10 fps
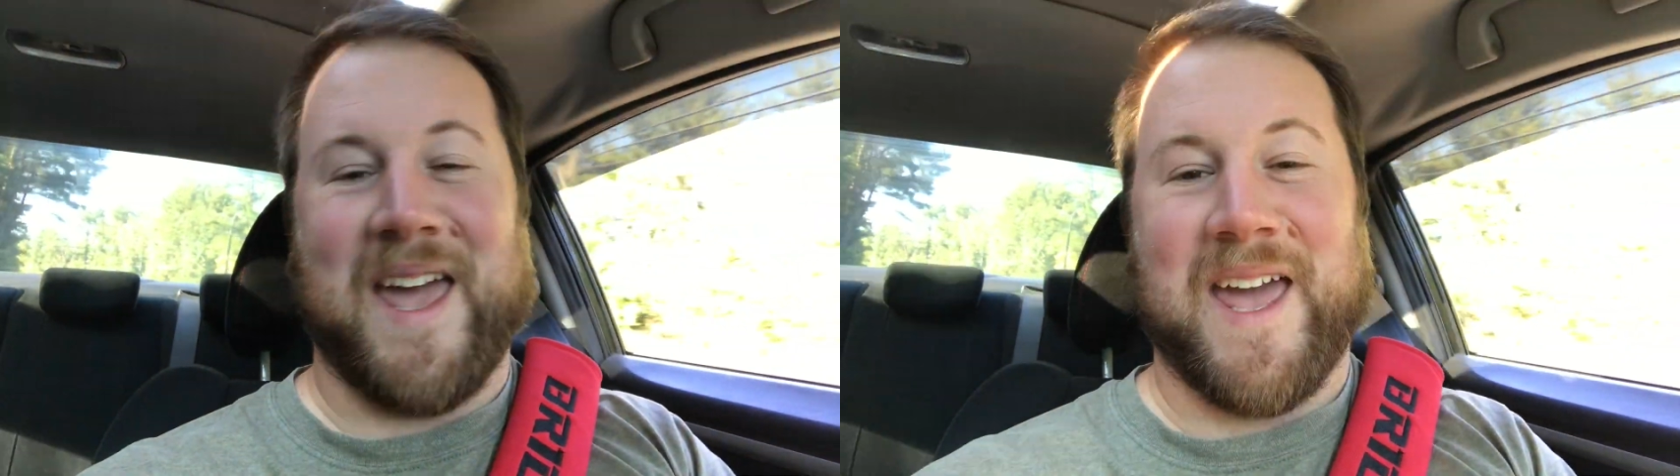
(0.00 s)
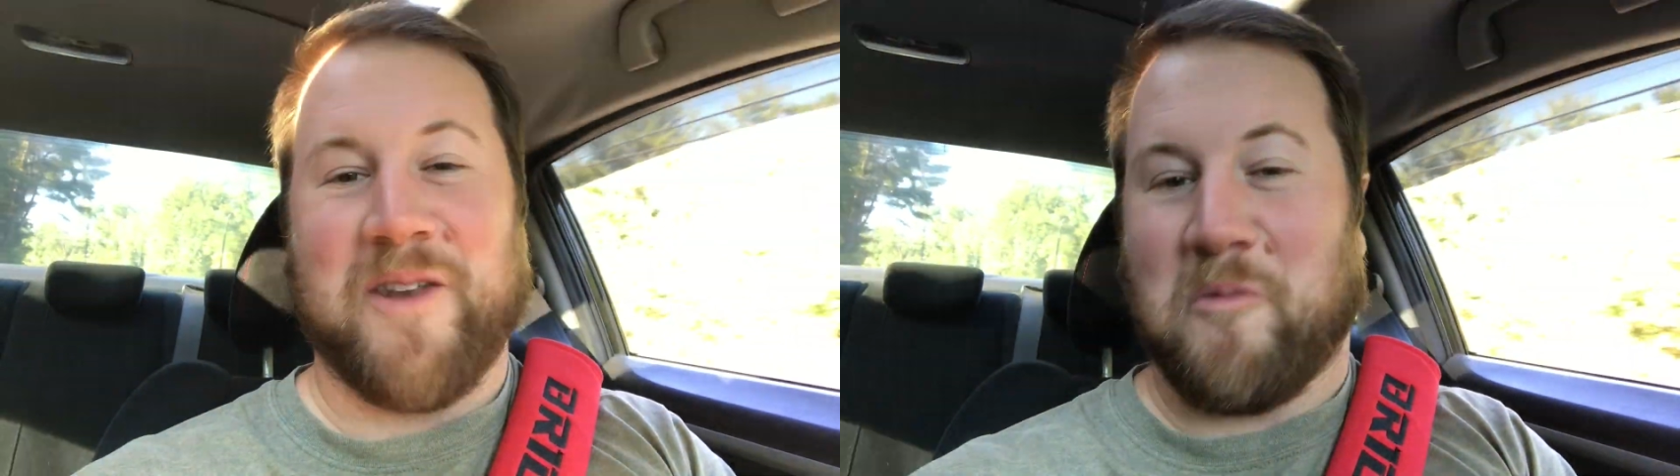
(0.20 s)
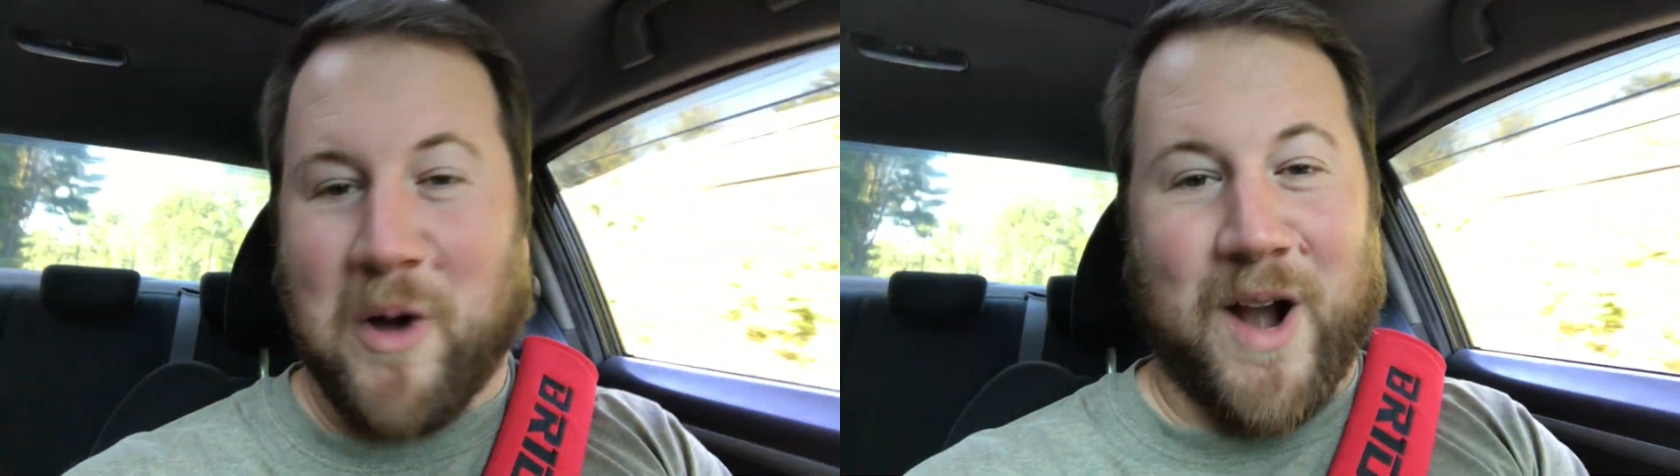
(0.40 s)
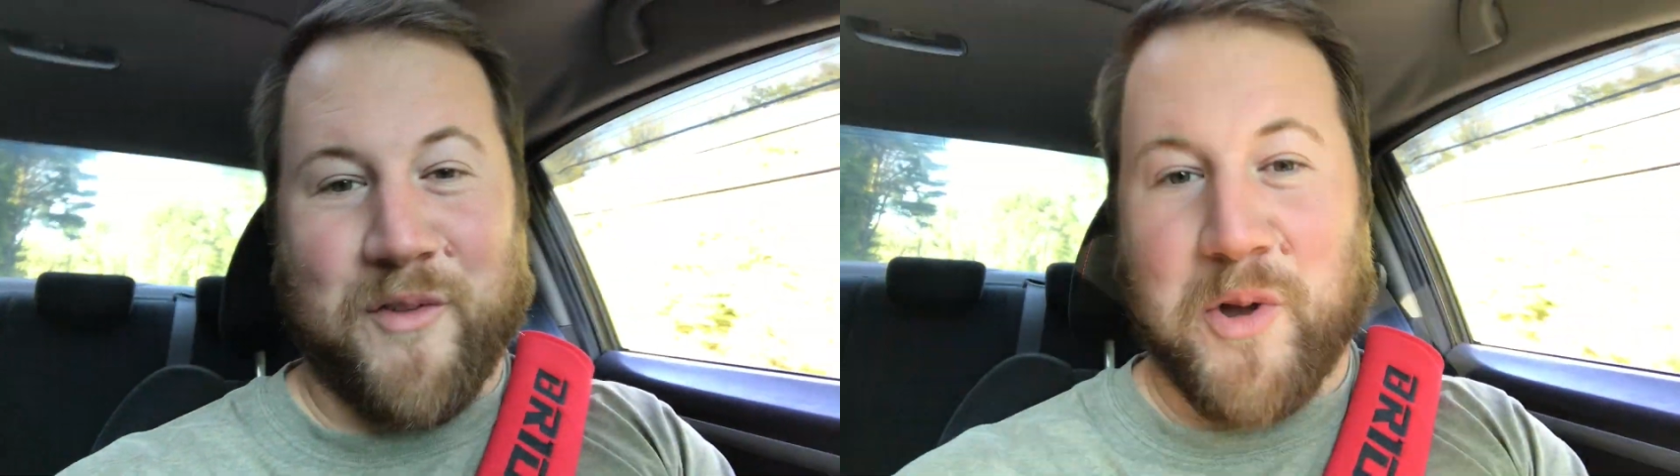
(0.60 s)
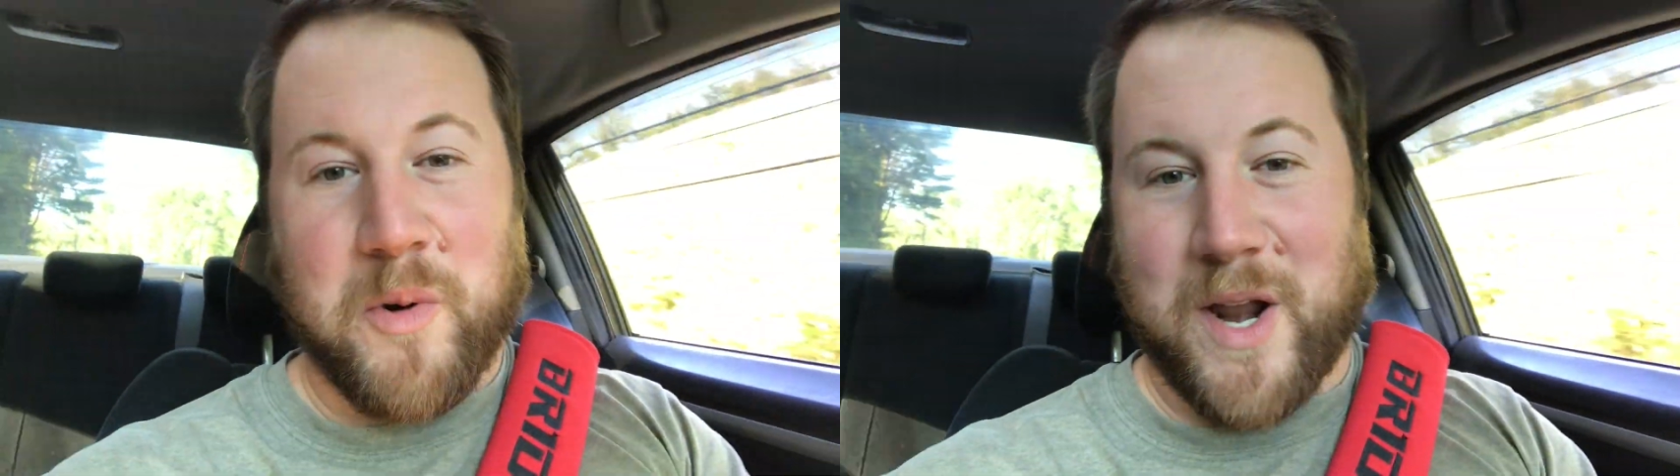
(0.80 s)
and
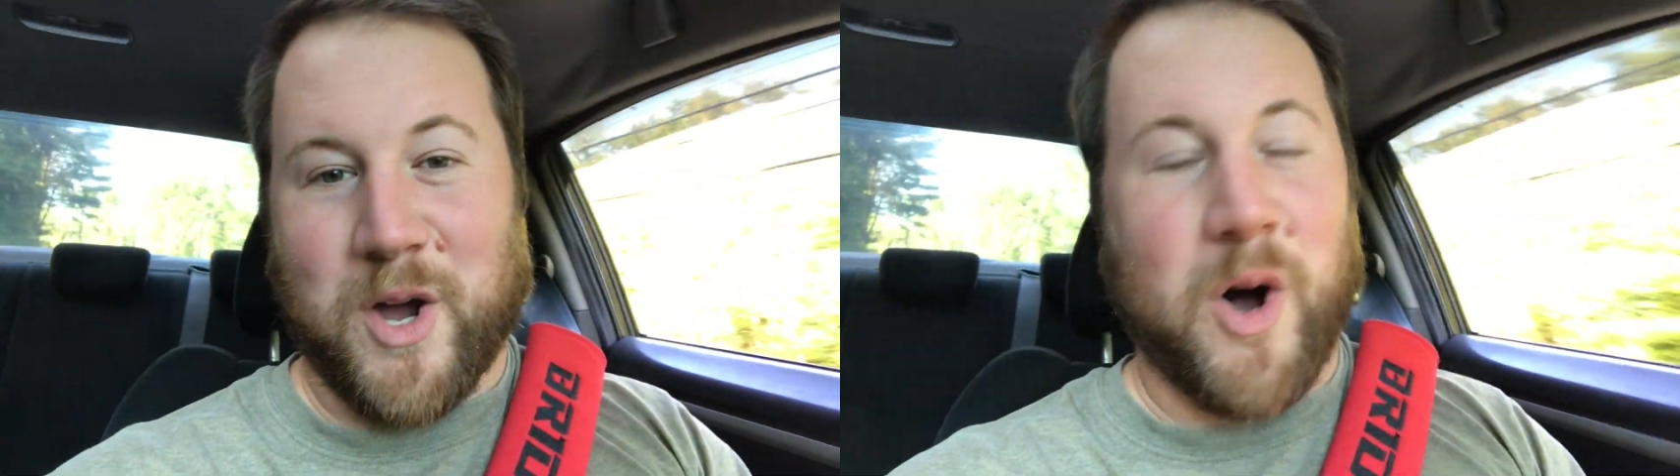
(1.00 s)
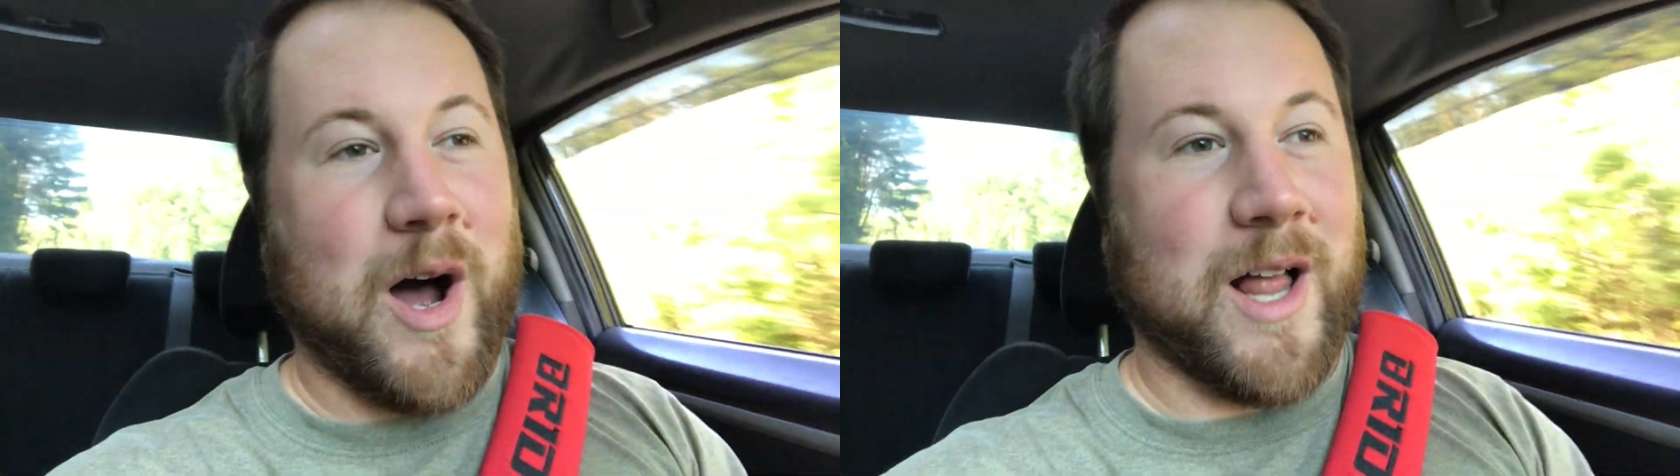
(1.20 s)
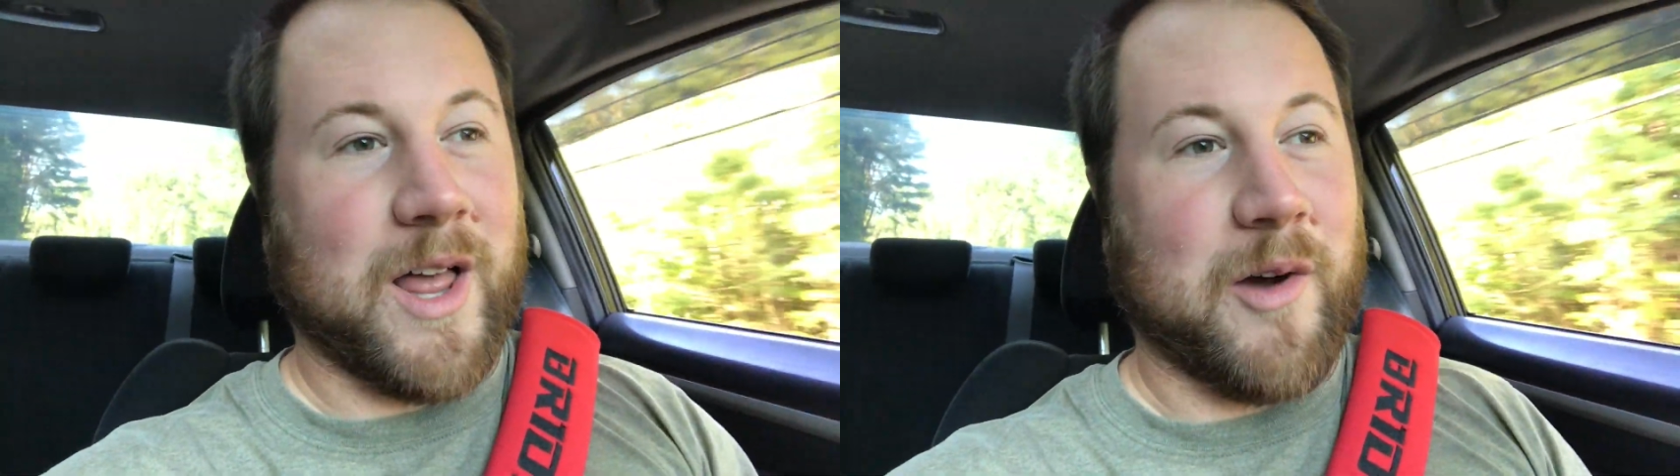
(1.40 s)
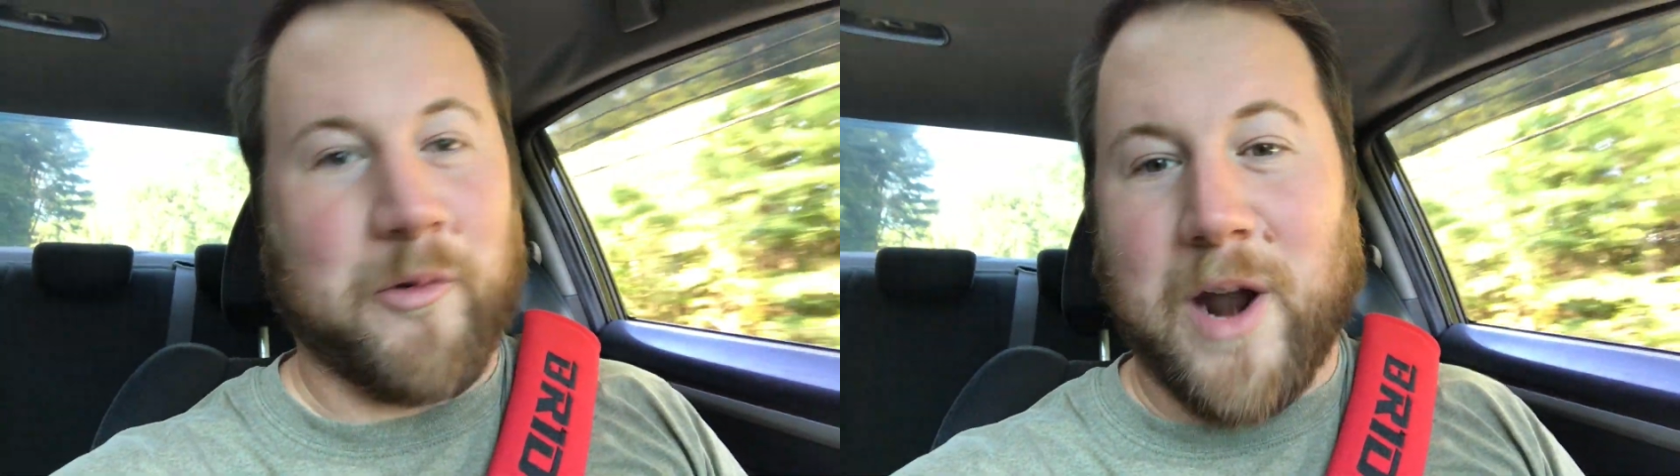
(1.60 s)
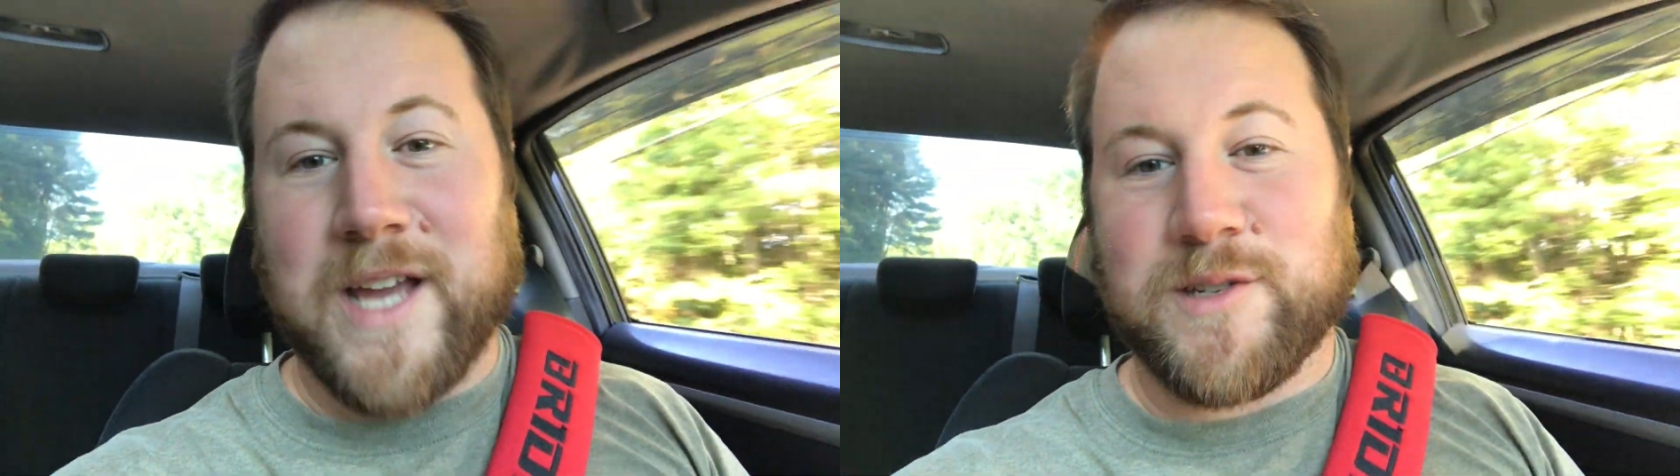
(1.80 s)
whatever you want to call it.
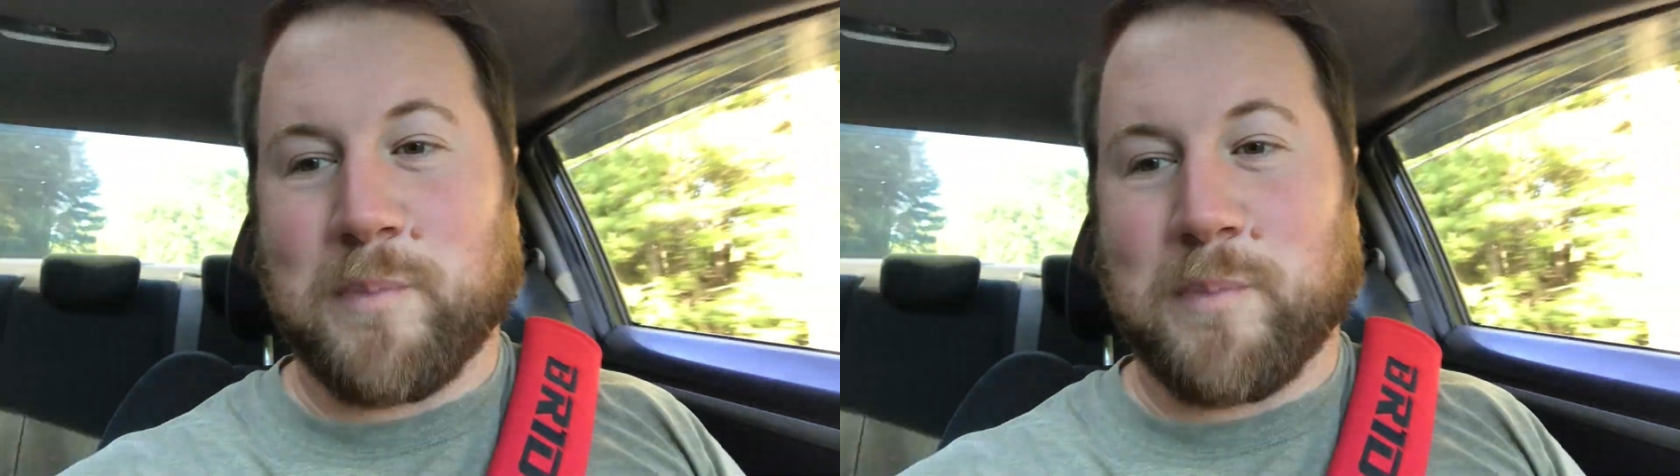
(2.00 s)
Rice